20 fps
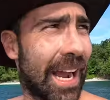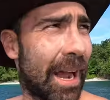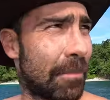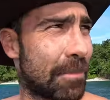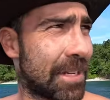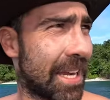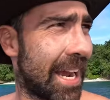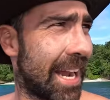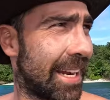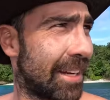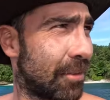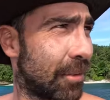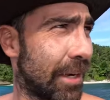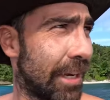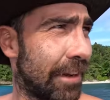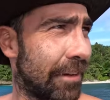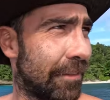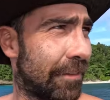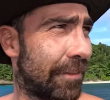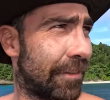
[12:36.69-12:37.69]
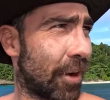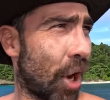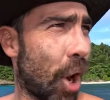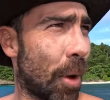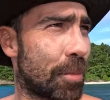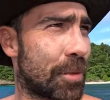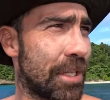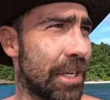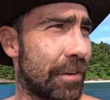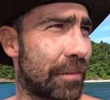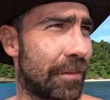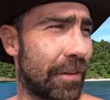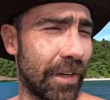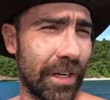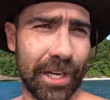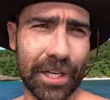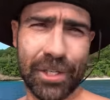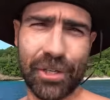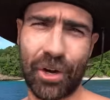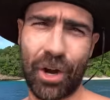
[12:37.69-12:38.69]
update. We've opted
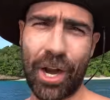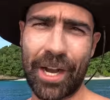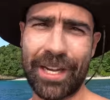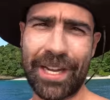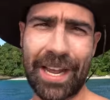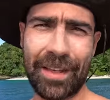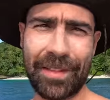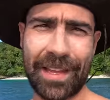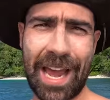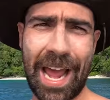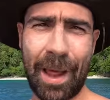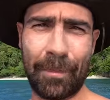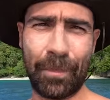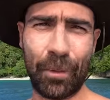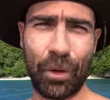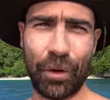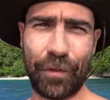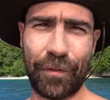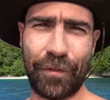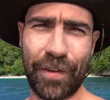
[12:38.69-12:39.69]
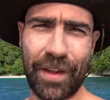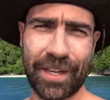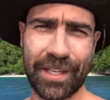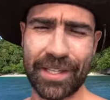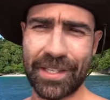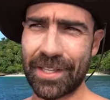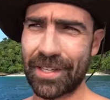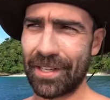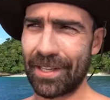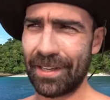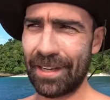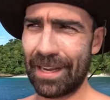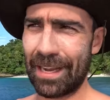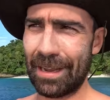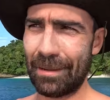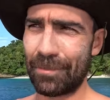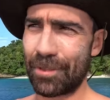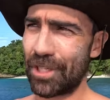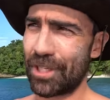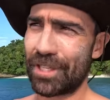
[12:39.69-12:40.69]
for trying to get the outboard fixed.
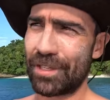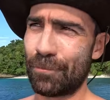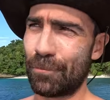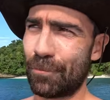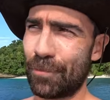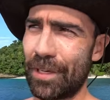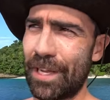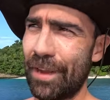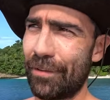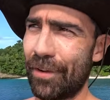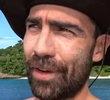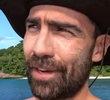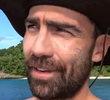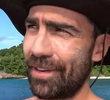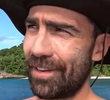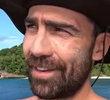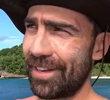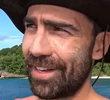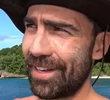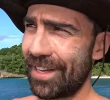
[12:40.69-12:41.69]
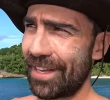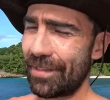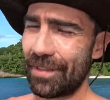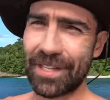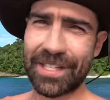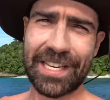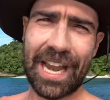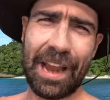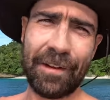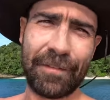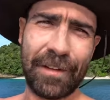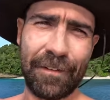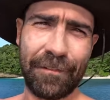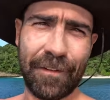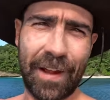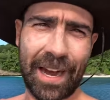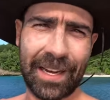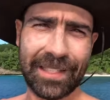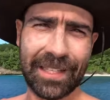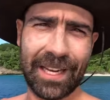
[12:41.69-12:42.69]
Uh, just given the safety
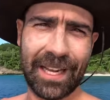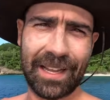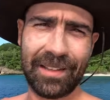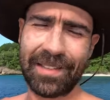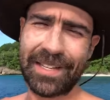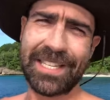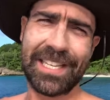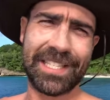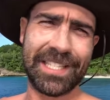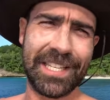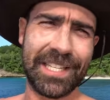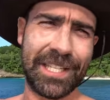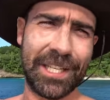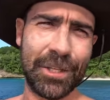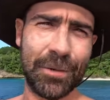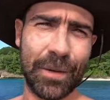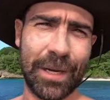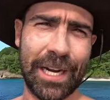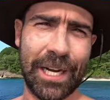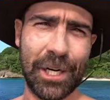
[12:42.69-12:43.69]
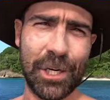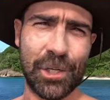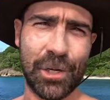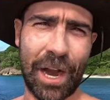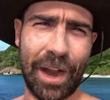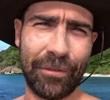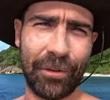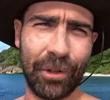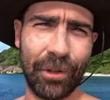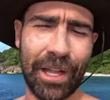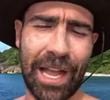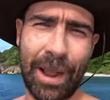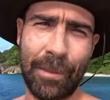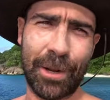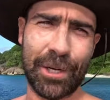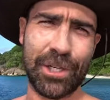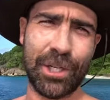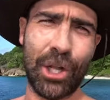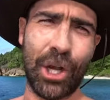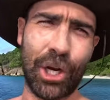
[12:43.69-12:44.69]
factor, the distances we need to travel, how
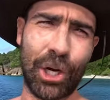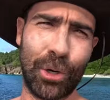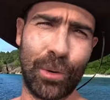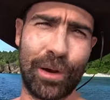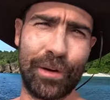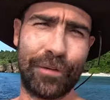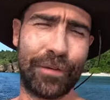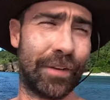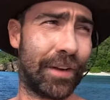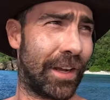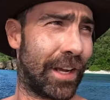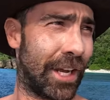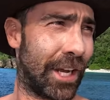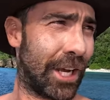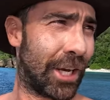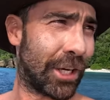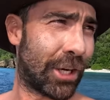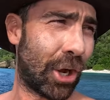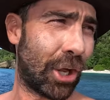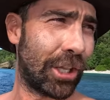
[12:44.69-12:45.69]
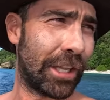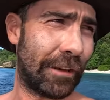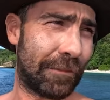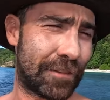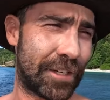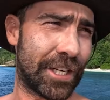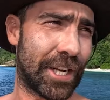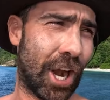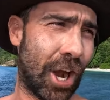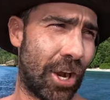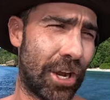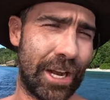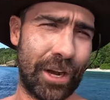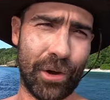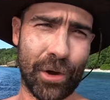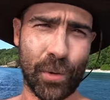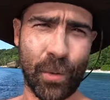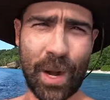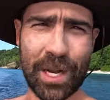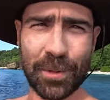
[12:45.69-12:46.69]
much longer we've got left to go
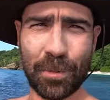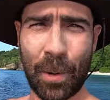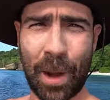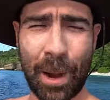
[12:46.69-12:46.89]
here in West